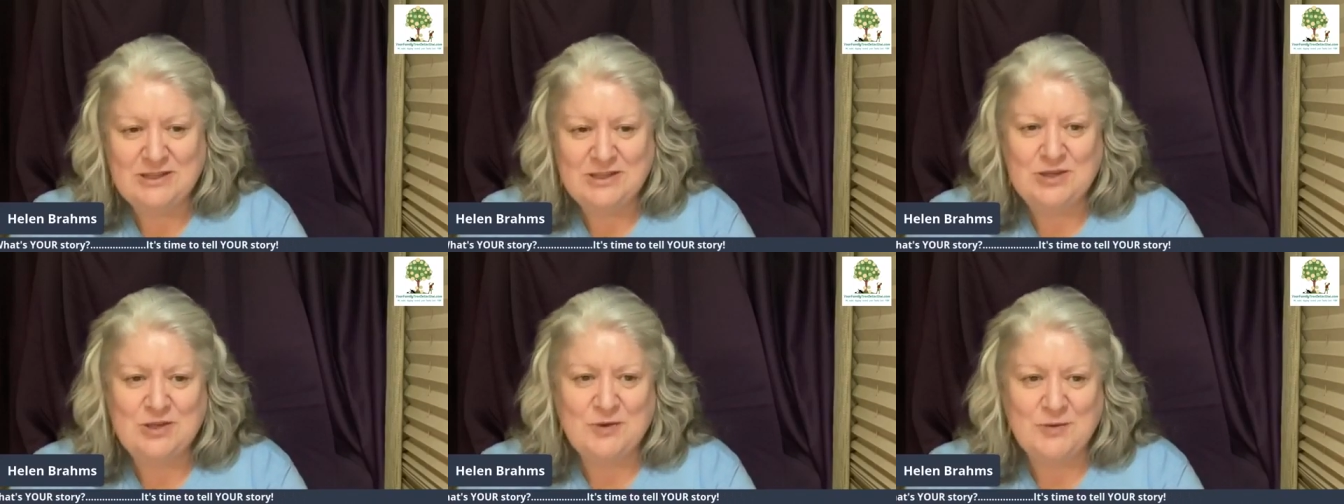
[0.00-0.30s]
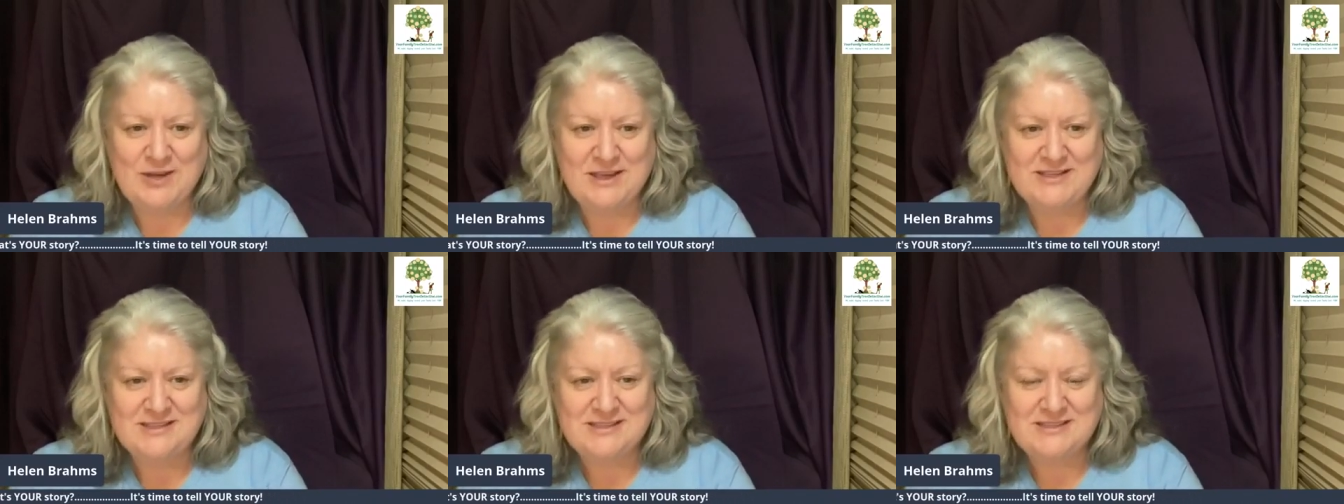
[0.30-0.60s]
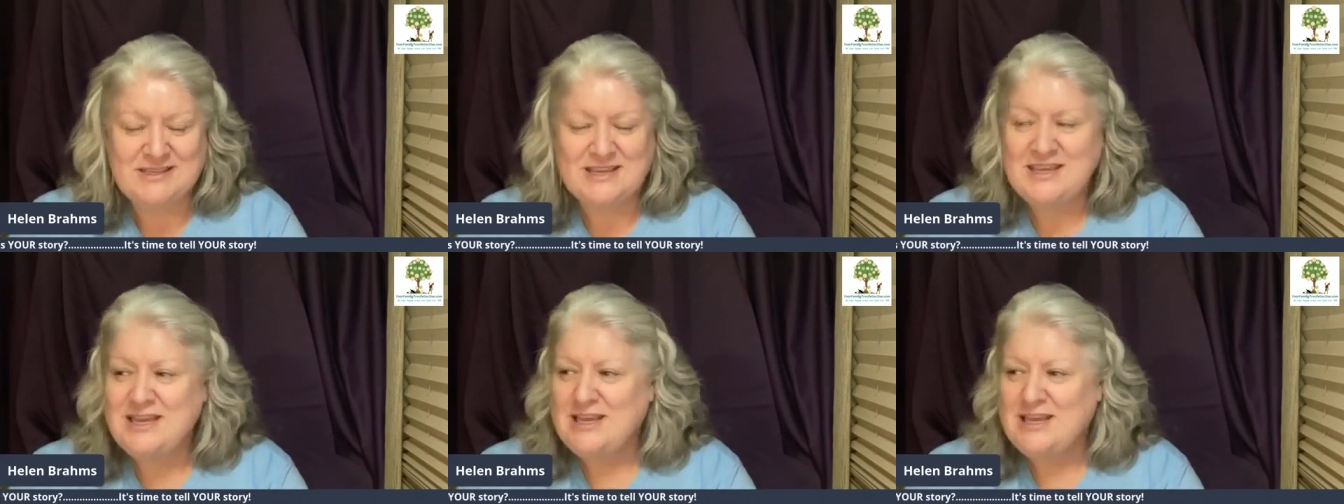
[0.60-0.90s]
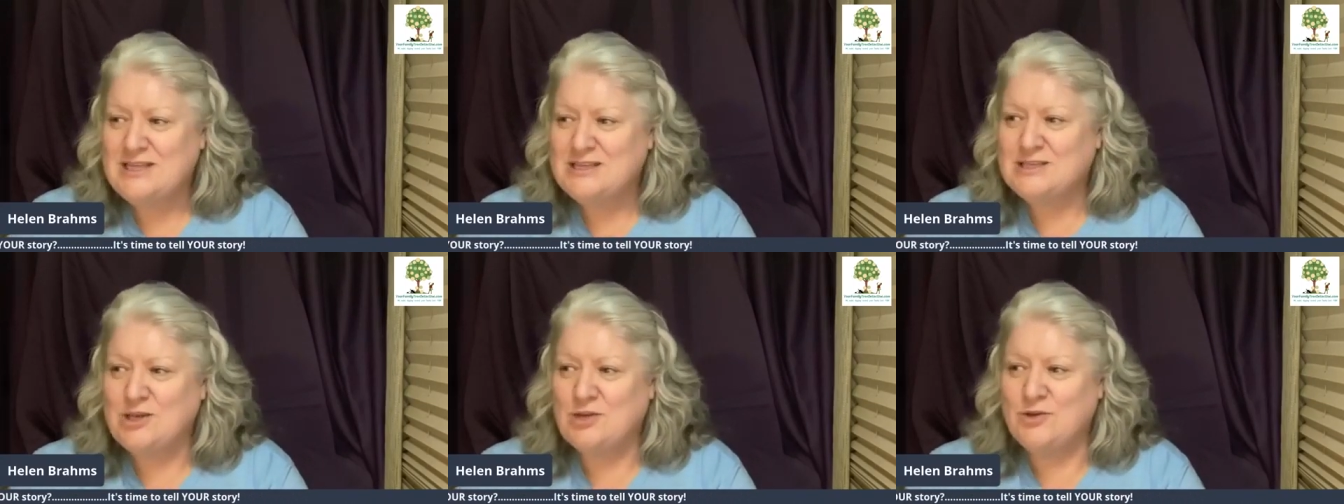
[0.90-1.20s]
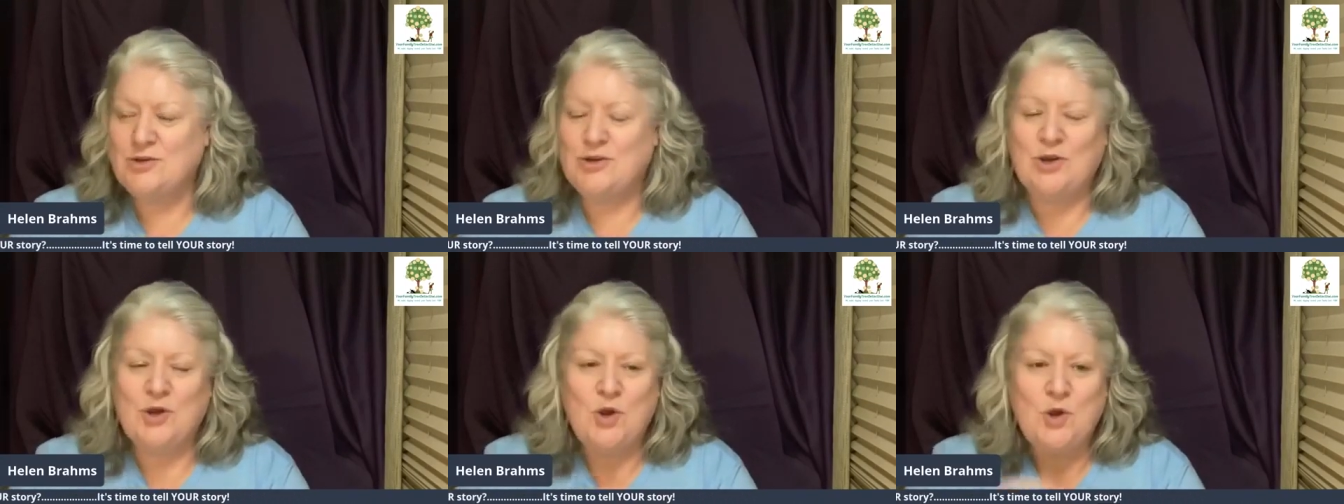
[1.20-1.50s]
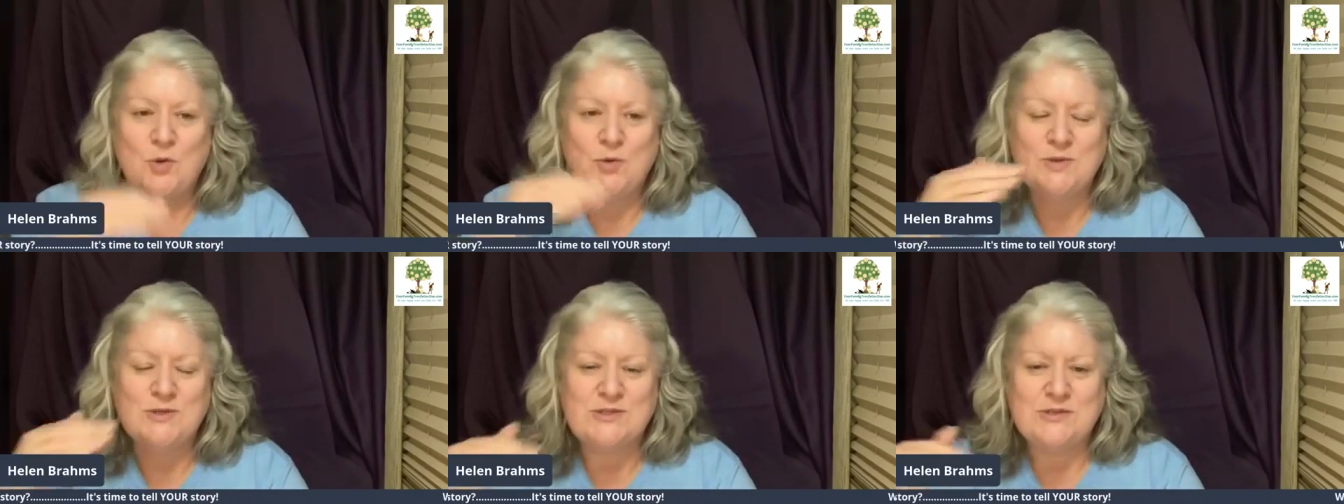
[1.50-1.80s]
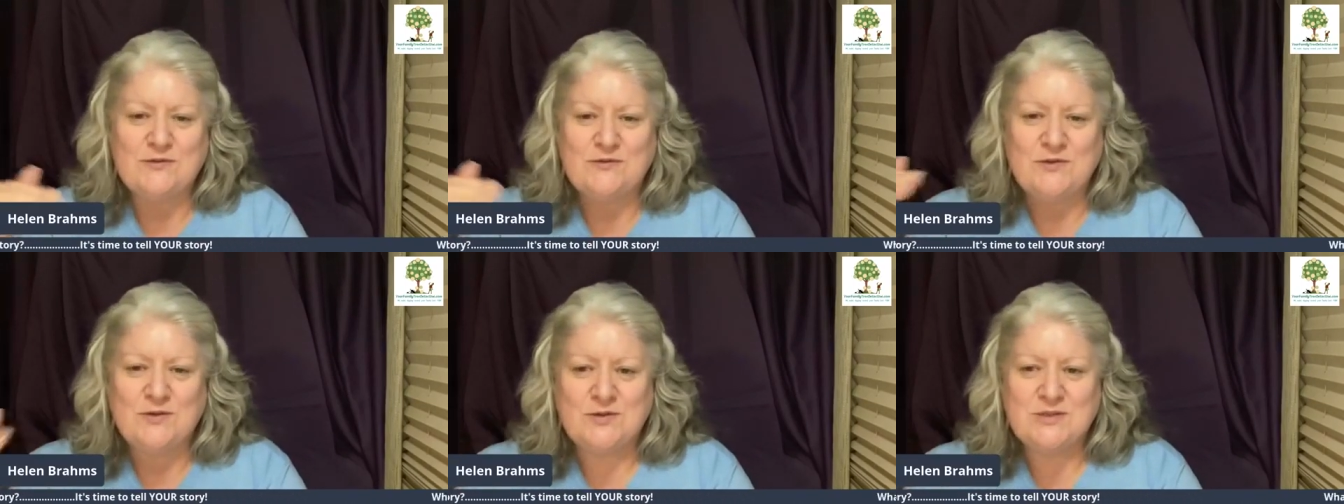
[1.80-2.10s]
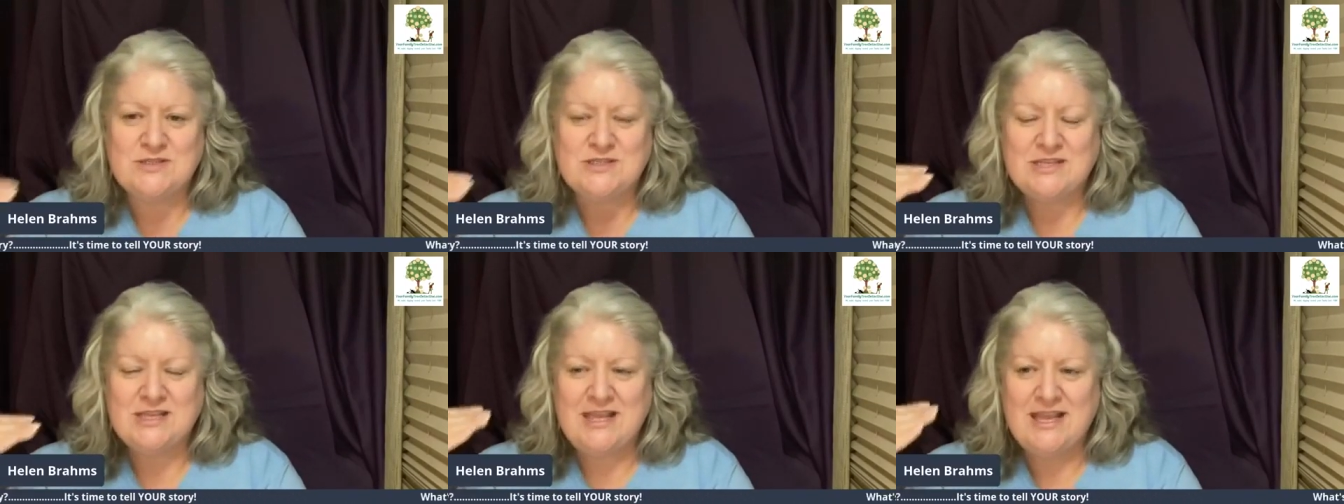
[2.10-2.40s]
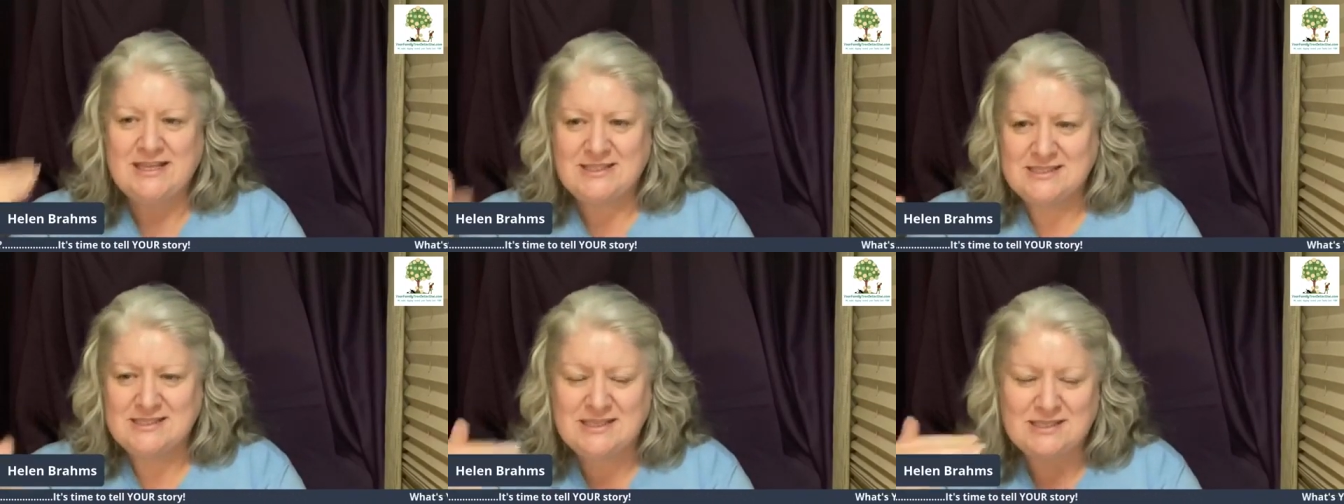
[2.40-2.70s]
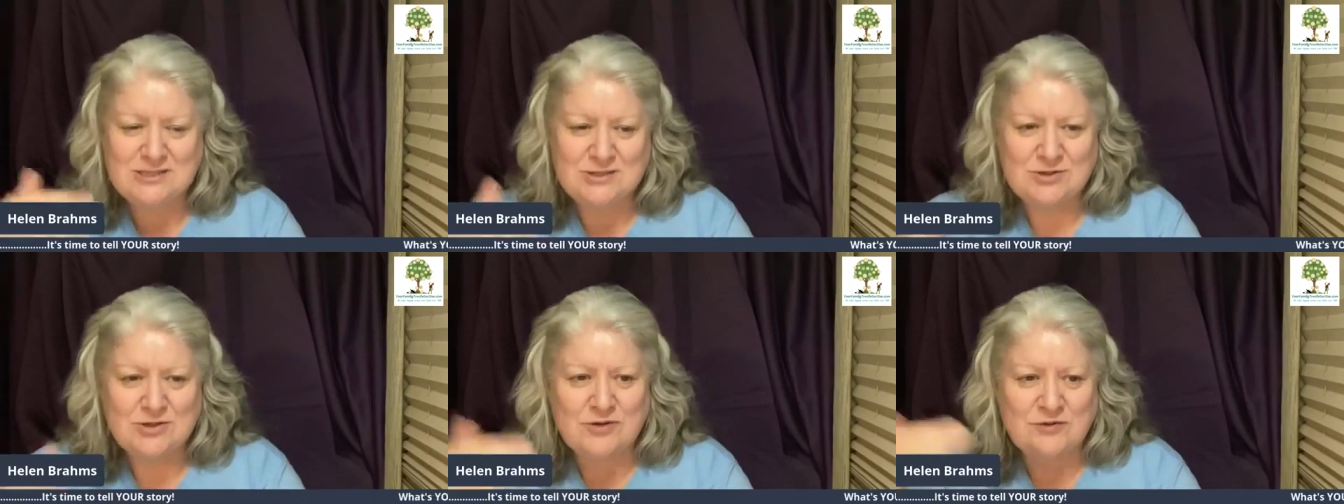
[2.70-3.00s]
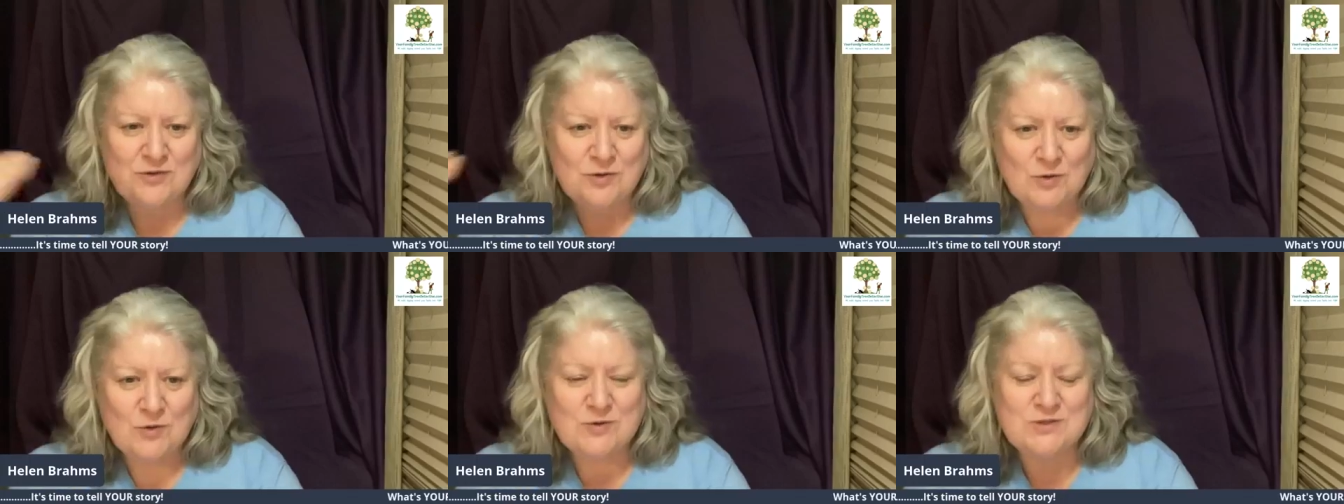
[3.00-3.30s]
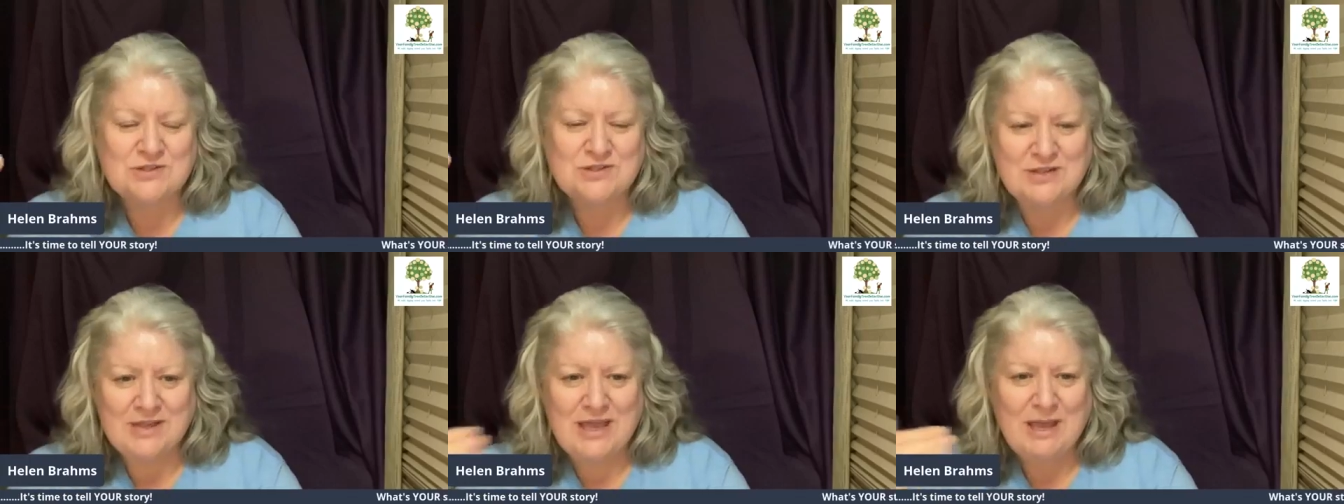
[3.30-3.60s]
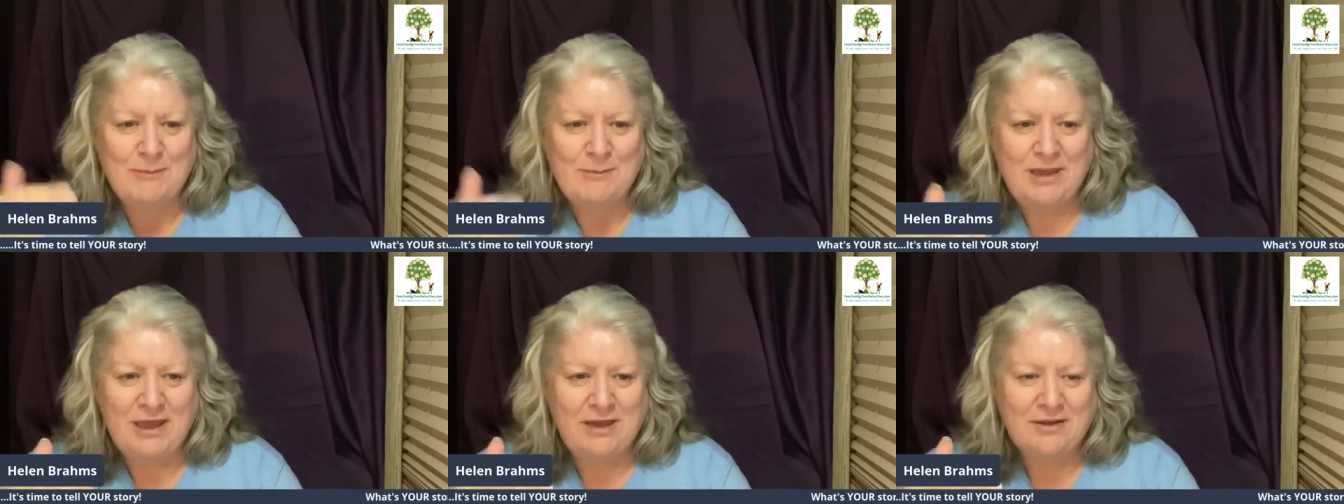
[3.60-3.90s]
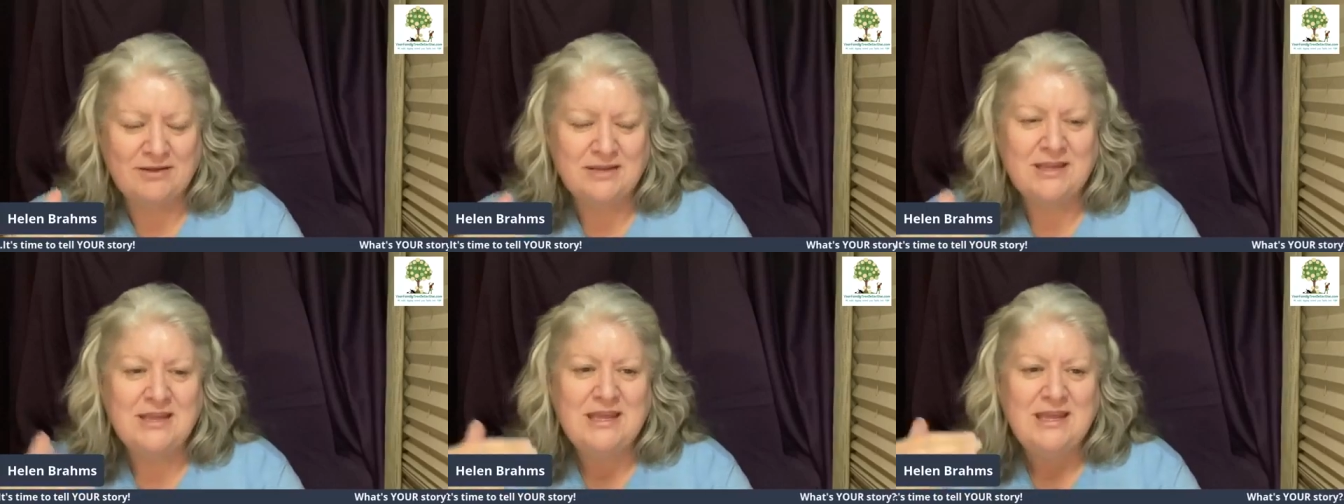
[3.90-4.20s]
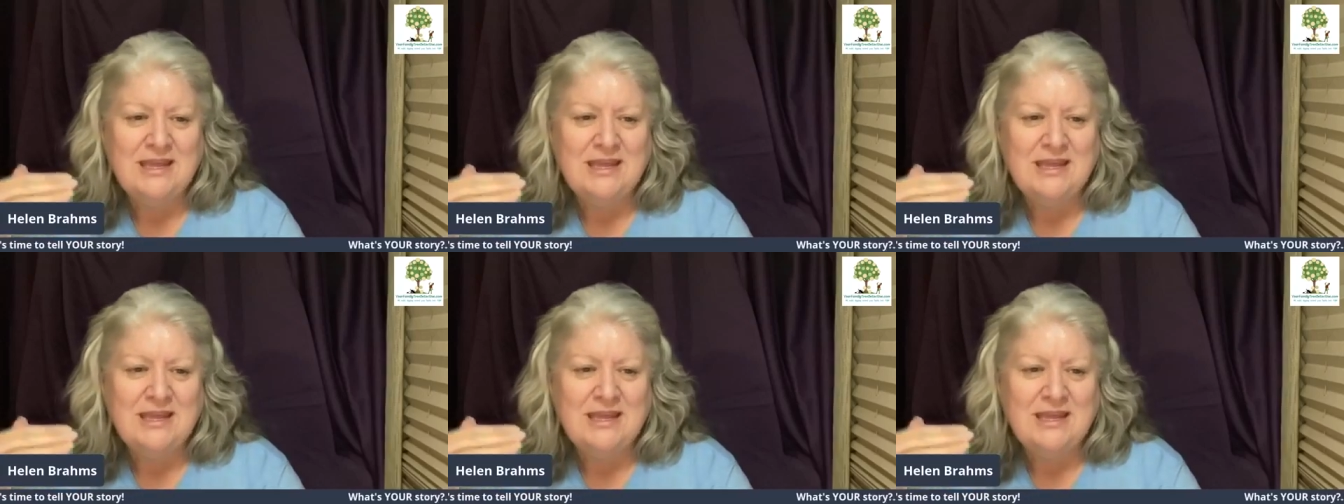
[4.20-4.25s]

the US? So, you know, who was the first ancestor of yours to come out,